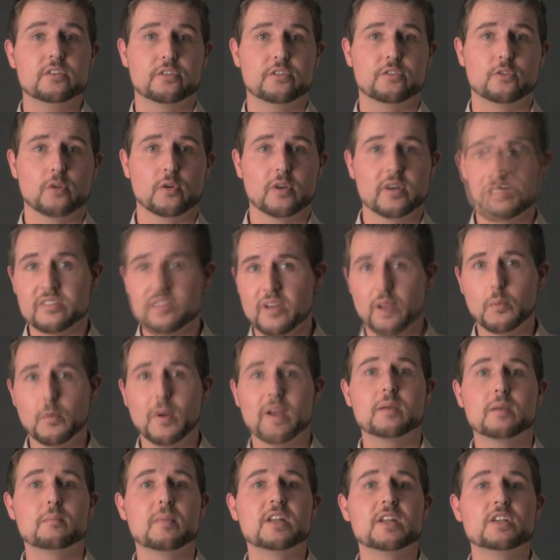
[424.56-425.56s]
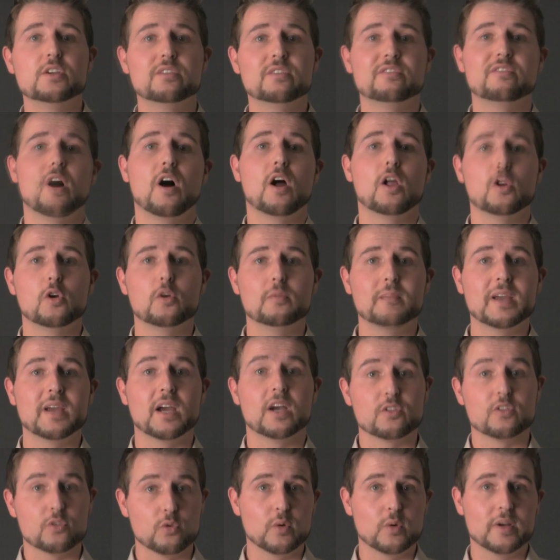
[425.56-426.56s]
stories, I recommend you follow me
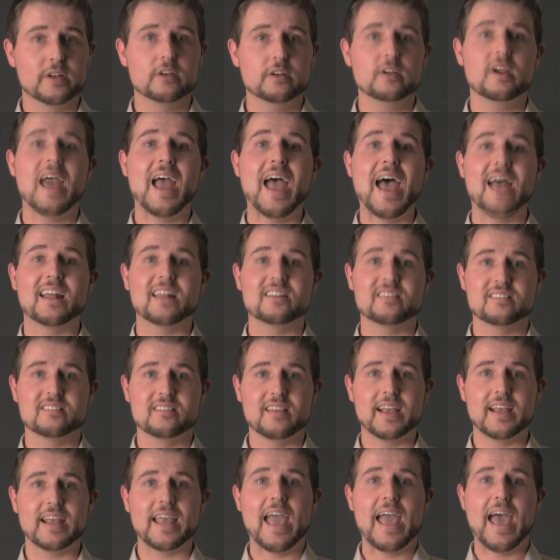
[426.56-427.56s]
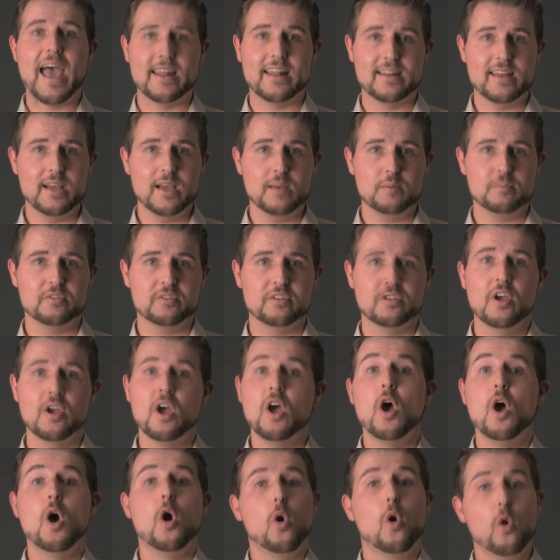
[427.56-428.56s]
on Twitter at SecAdept,
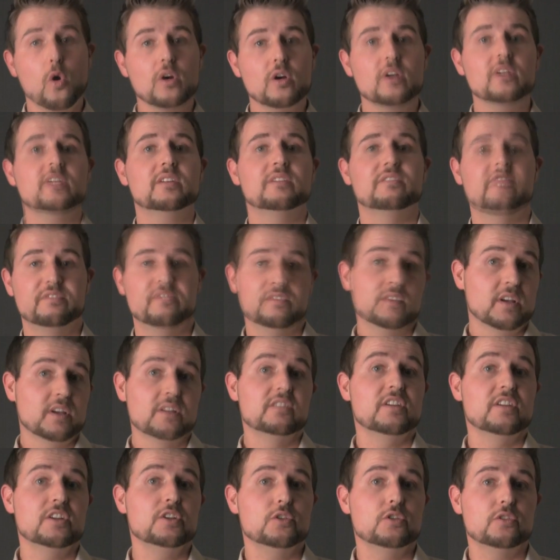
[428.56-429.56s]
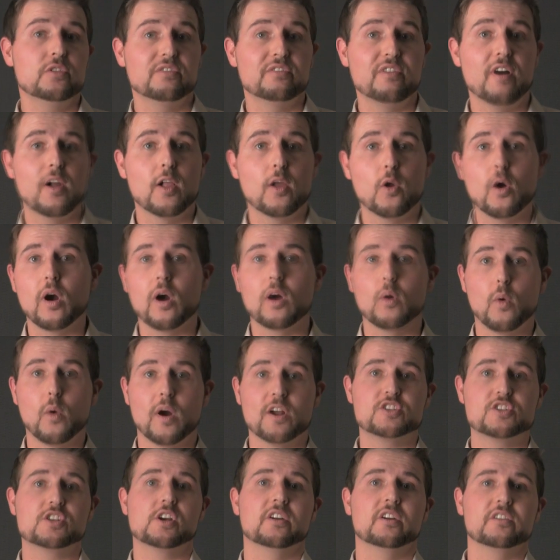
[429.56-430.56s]
or continue to follow our
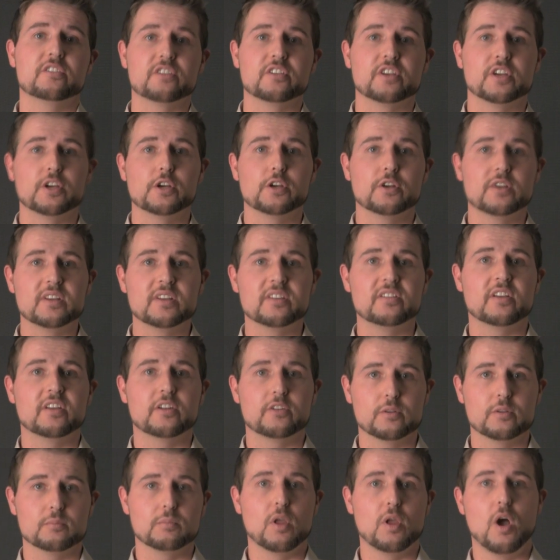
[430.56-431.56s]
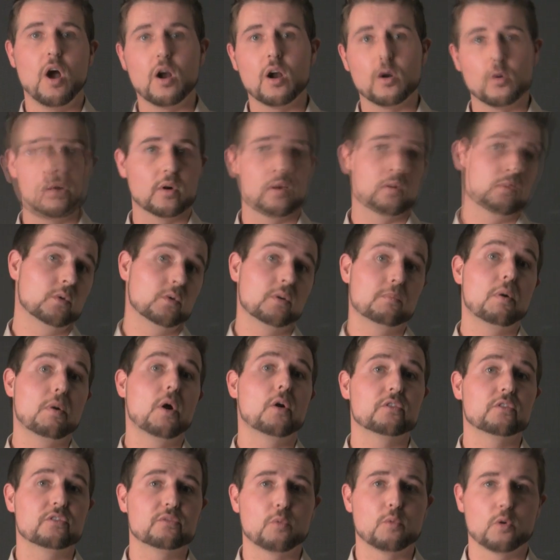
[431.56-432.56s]
WatchGuard Security Center blog where we'll
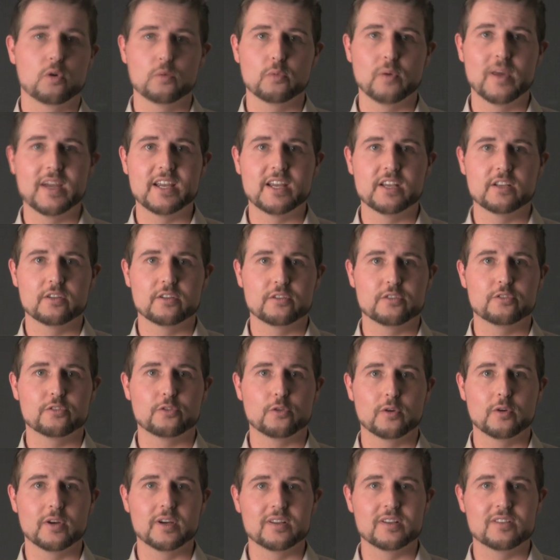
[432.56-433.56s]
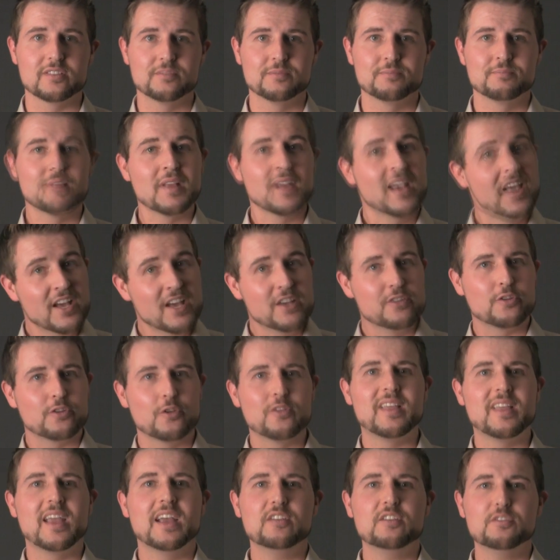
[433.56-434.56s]
post more regular stories. So
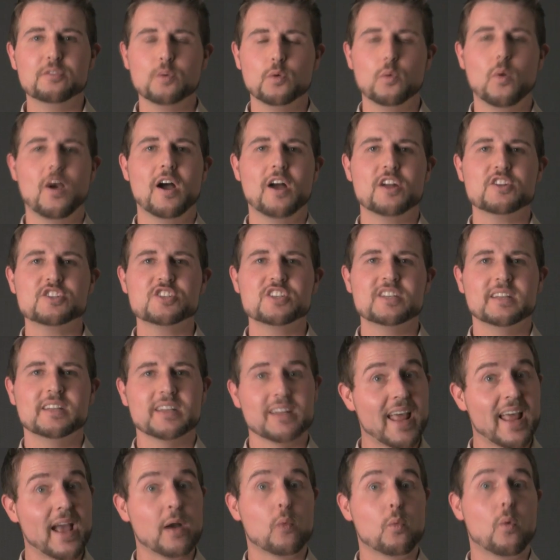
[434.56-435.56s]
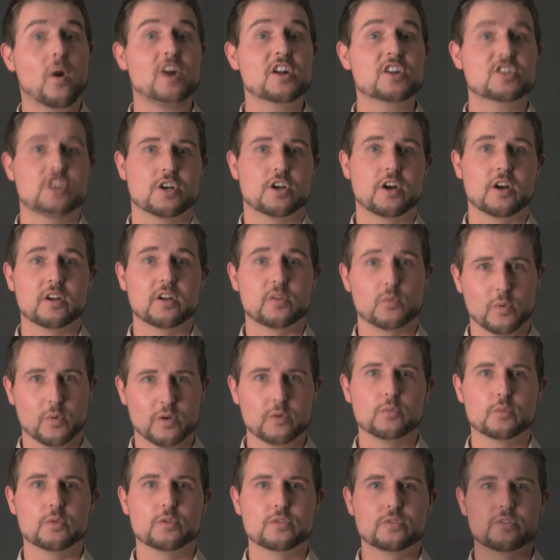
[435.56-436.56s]
thanks for watching, and at WatchGuard we're
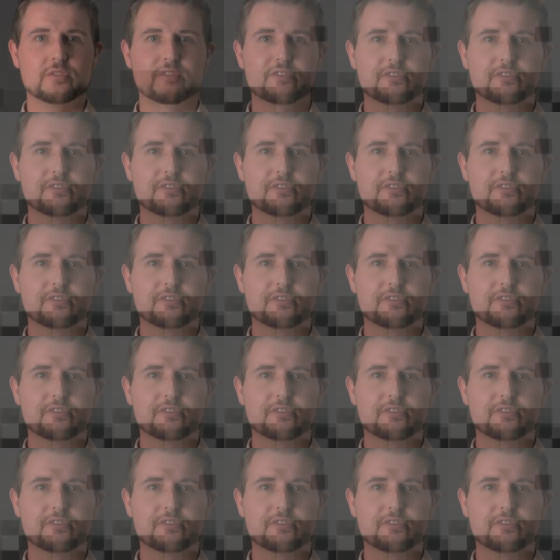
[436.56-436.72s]
rooting